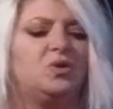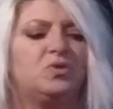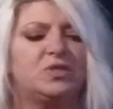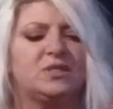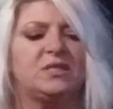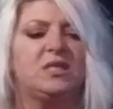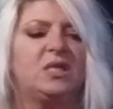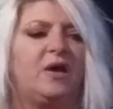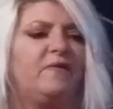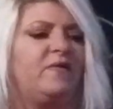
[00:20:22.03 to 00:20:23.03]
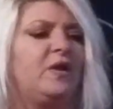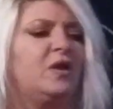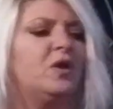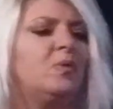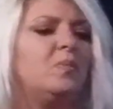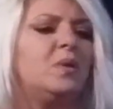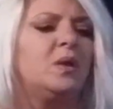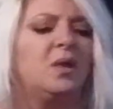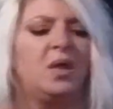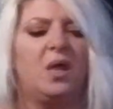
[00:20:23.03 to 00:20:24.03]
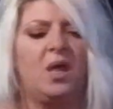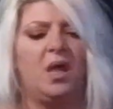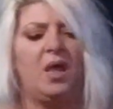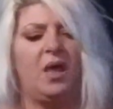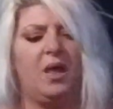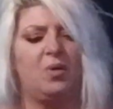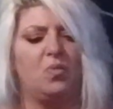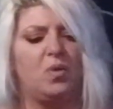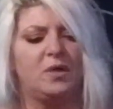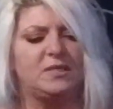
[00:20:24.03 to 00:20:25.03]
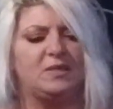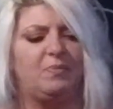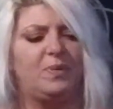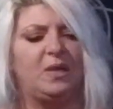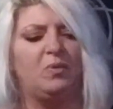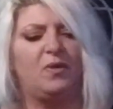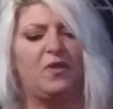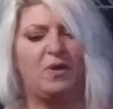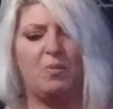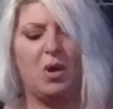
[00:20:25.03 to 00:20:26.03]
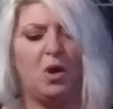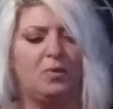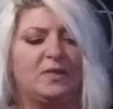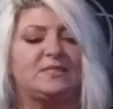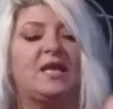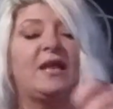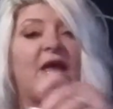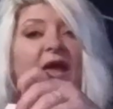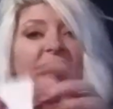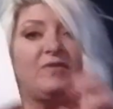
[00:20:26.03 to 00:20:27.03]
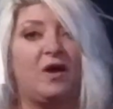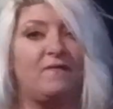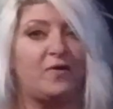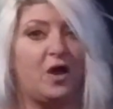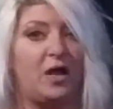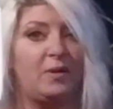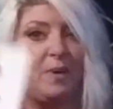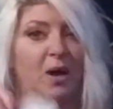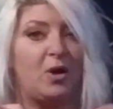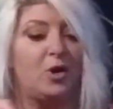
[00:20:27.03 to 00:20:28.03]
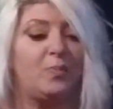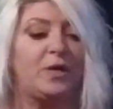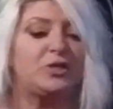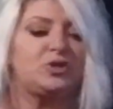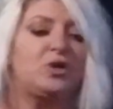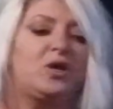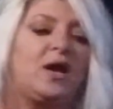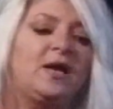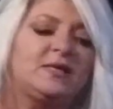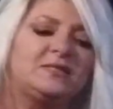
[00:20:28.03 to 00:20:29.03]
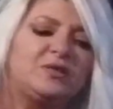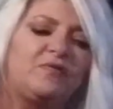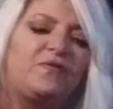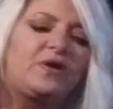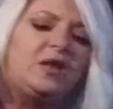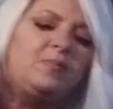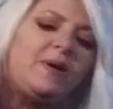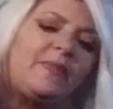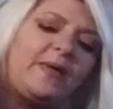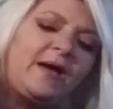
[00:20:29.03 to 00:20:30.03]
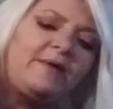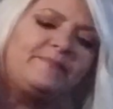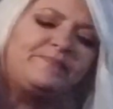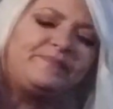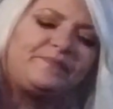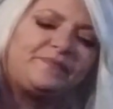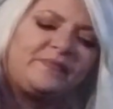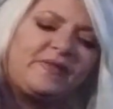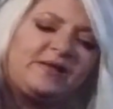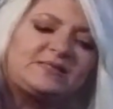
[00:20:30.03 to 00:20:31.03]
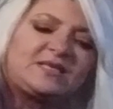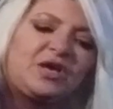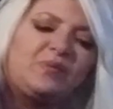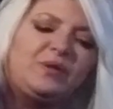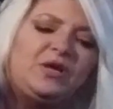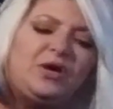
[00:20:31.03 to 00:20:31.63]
Just love him and want to be with him always. And I have not forgotten about her picture, you guys. Don't forget about that. That's coming